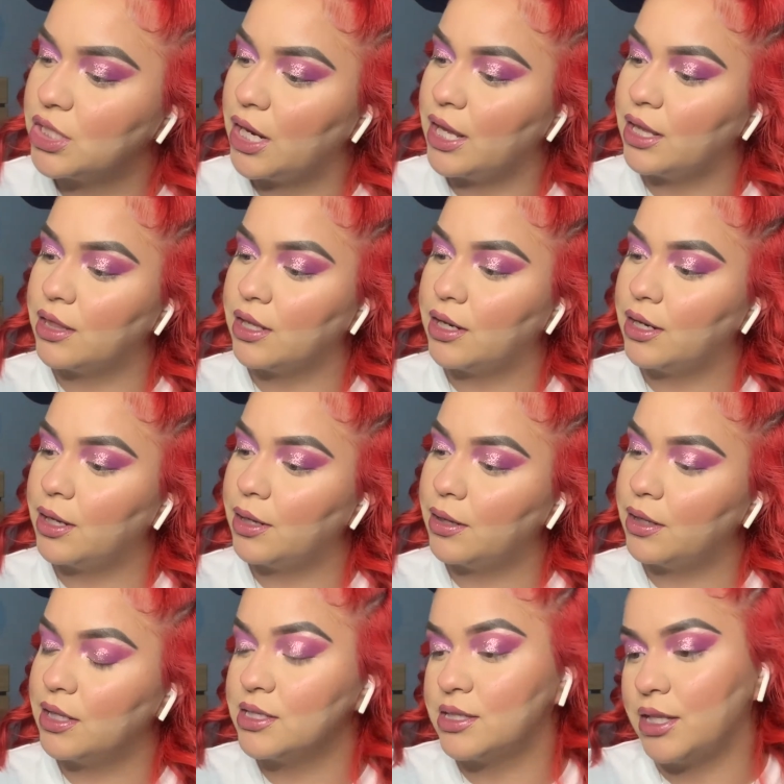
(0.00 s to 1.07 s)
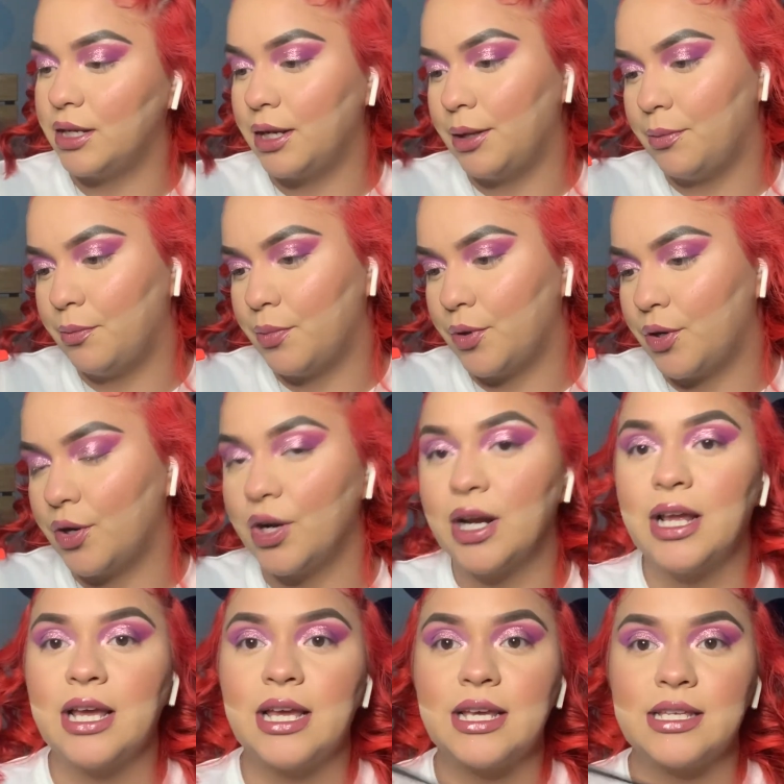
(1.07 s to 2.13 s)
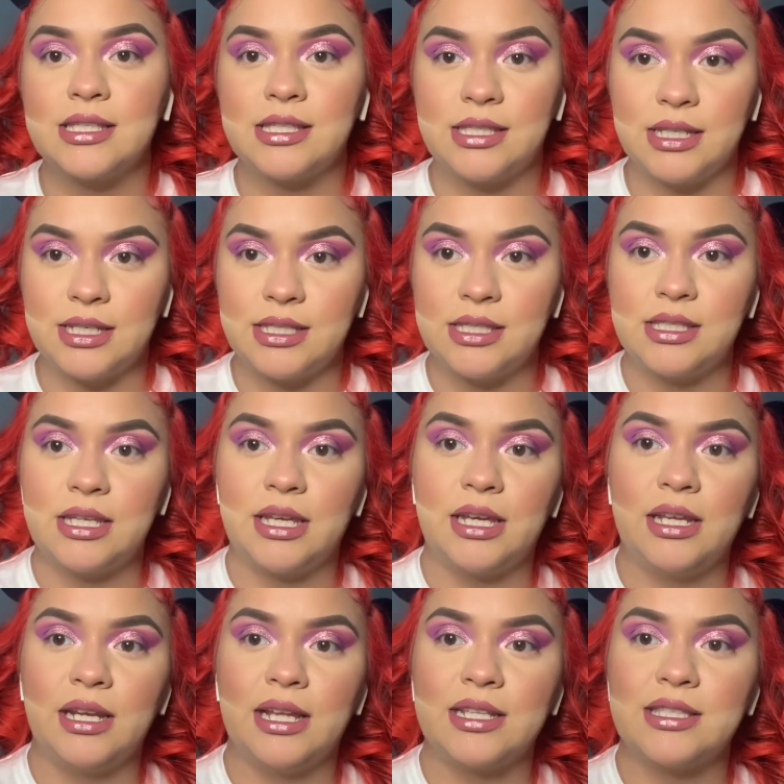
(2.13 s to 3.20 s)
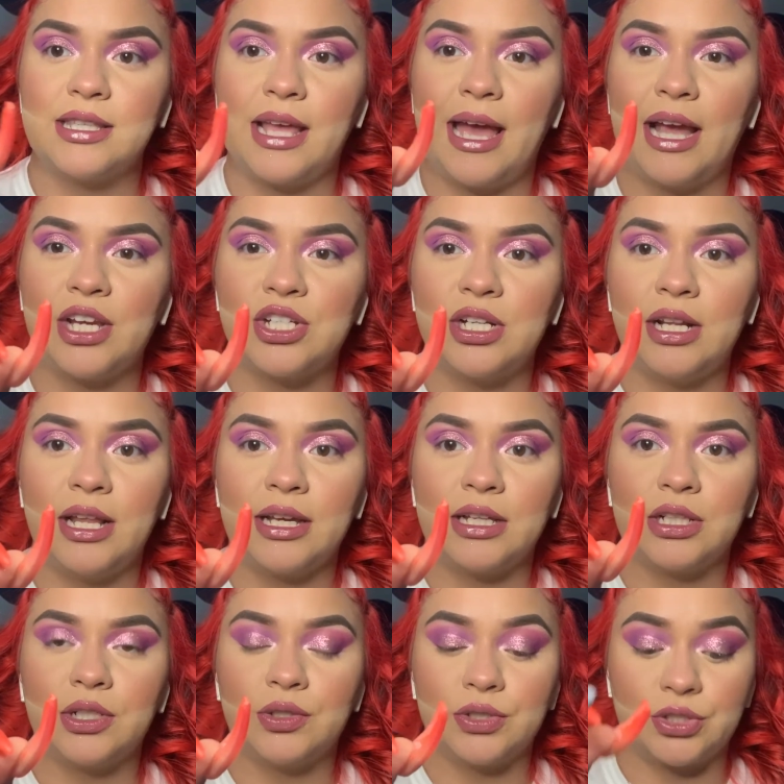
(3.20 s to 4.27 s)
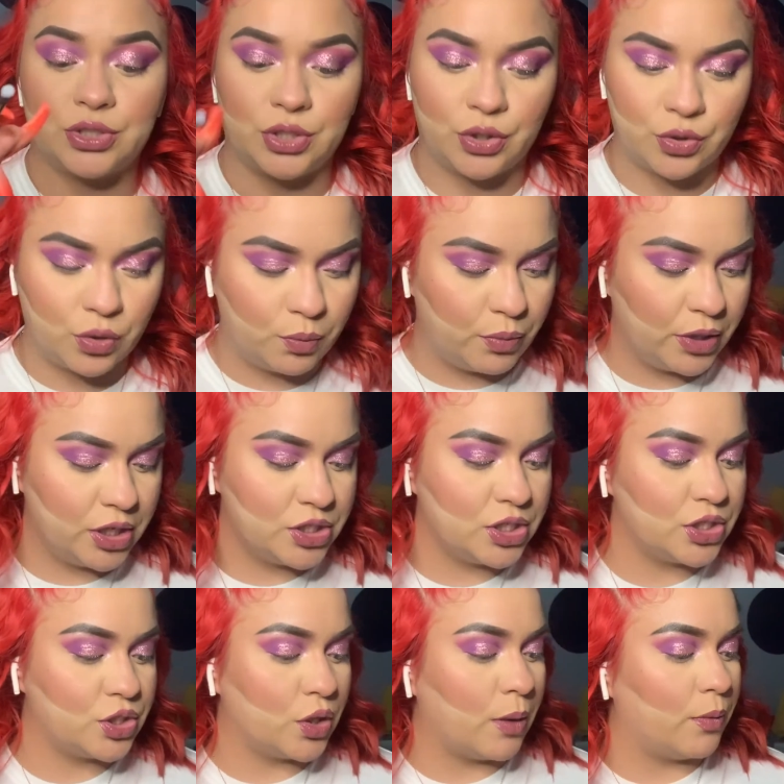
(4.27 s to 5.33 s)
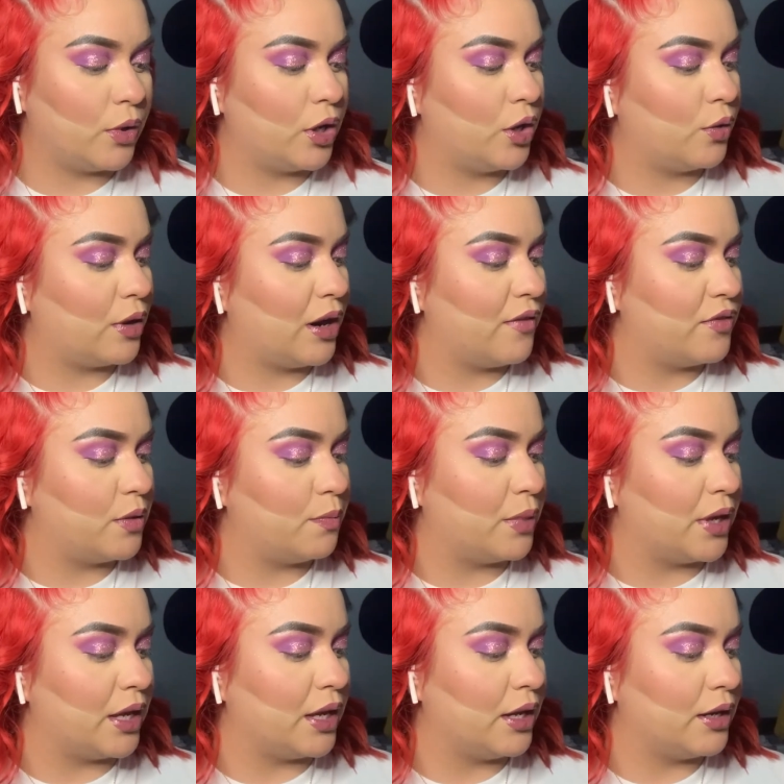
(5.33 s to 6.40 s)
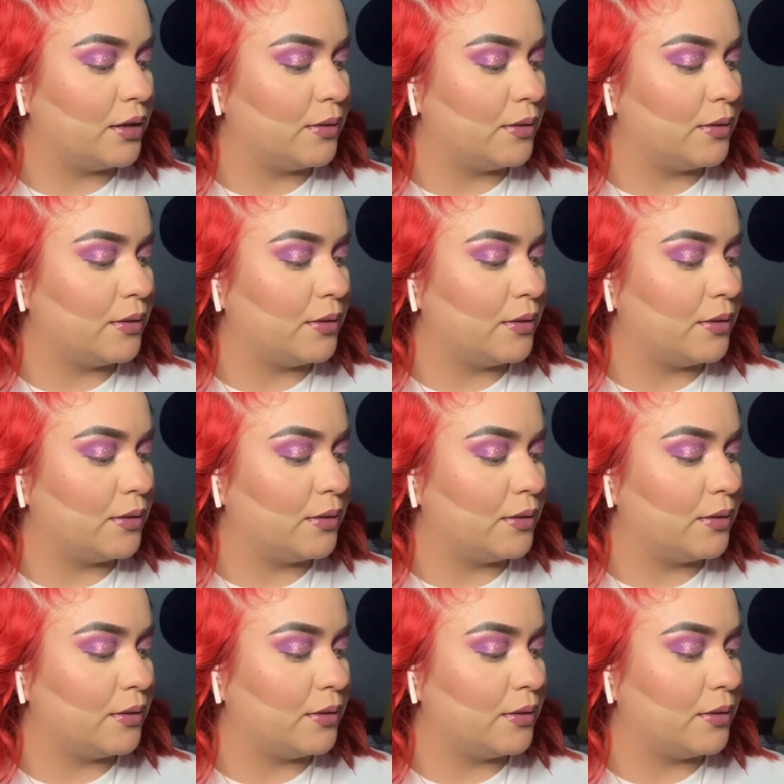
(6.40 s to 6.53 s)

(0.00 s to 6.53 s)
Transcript: is the number 16. It's actually like a little circle brush. So I'm going to grab the pink.